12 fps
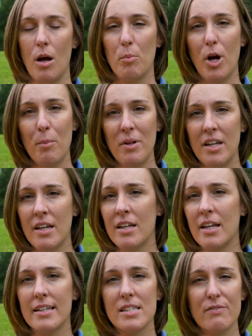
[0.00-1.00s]

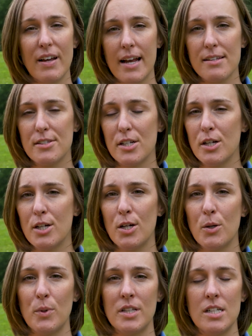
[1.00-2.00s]
permanent, it's
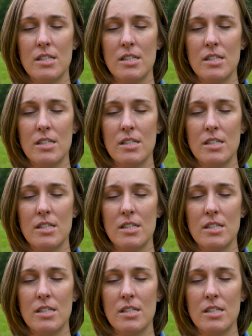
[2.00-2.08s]
faster when the